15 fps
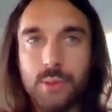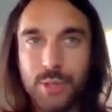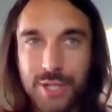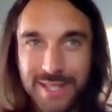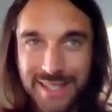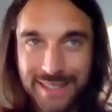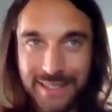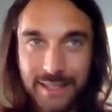which
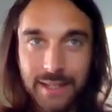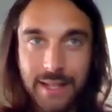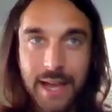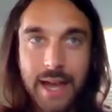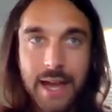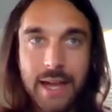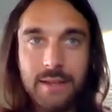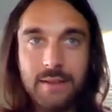is the little
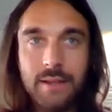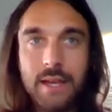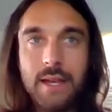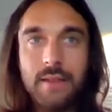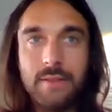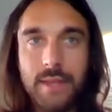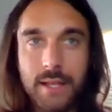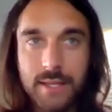guy
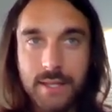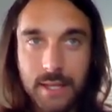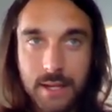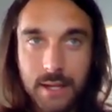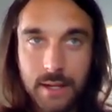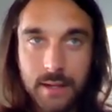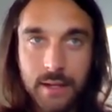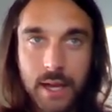that's
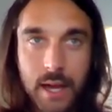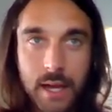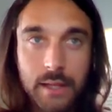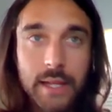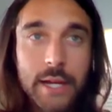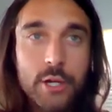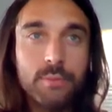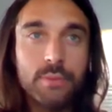in uh,
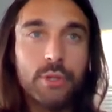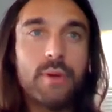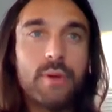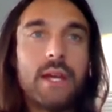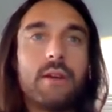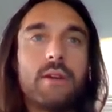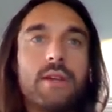lighter blue here.